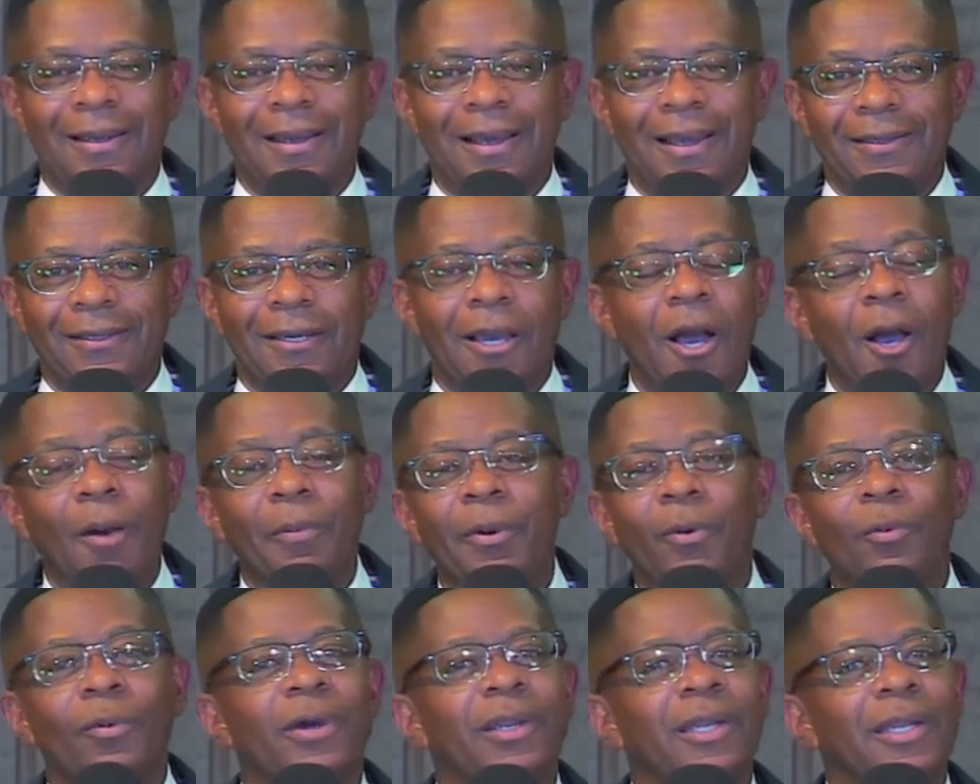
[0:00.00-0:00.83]
And y'all
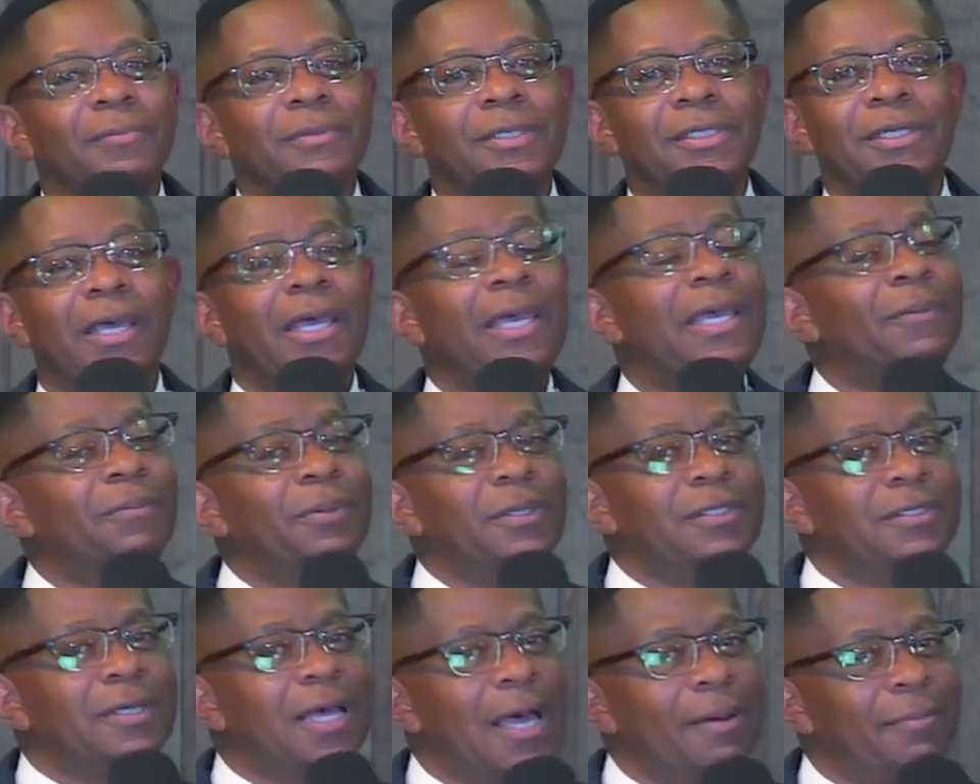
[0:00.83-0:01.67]
been wearing them same
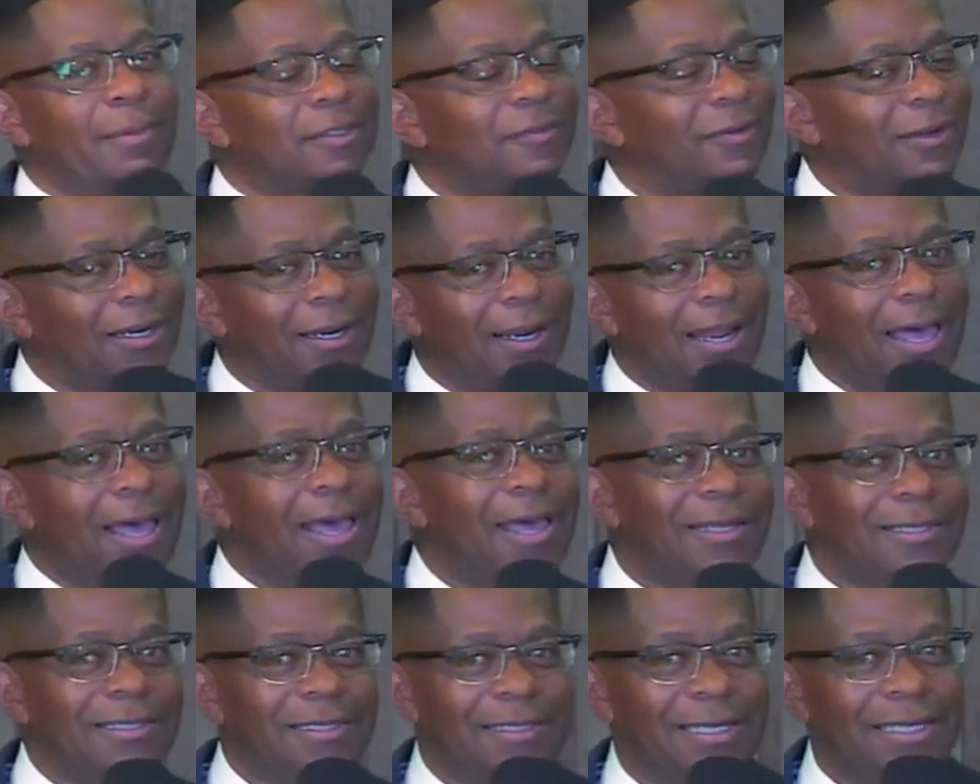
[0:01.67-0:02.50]
pajamas for the
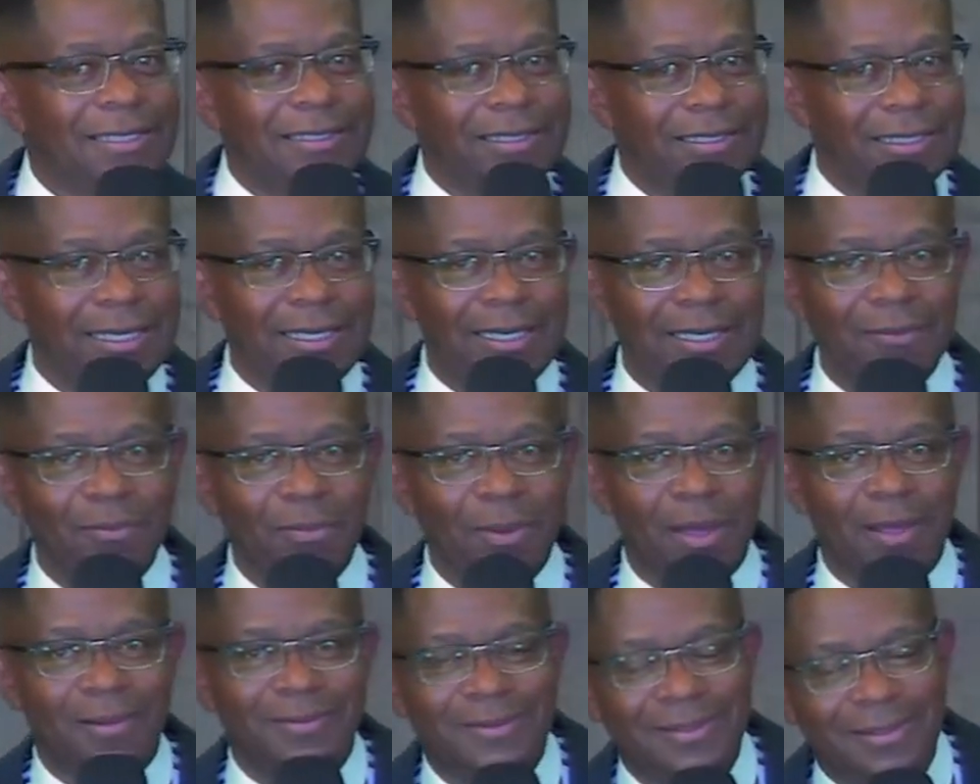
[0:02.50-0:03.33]
last 16
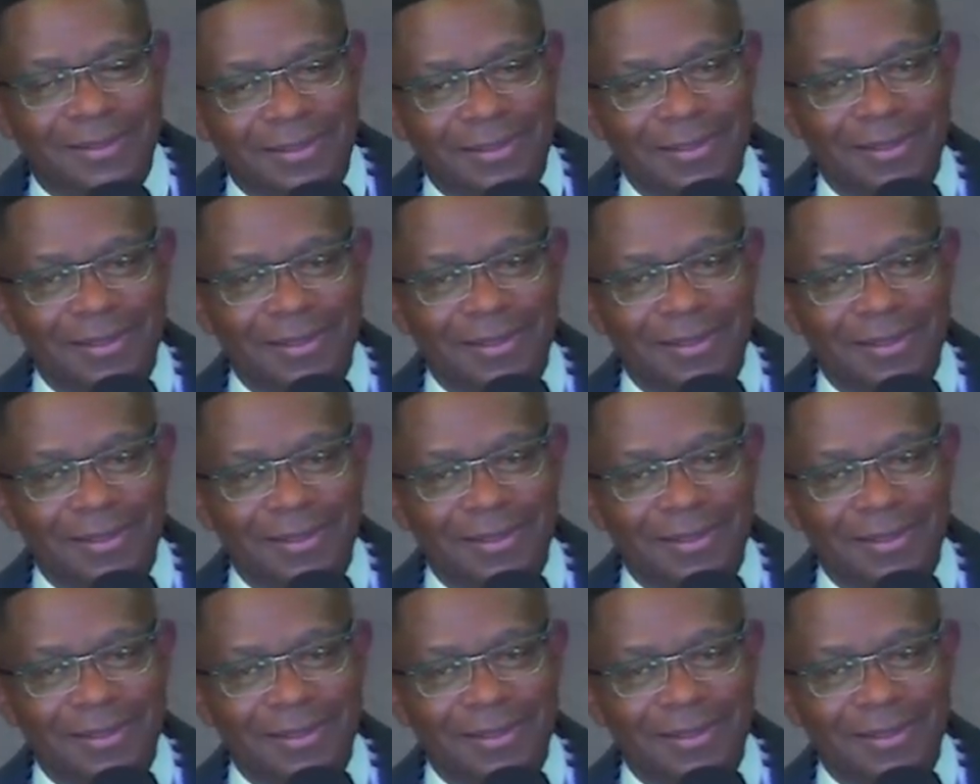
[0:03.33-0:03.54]
months.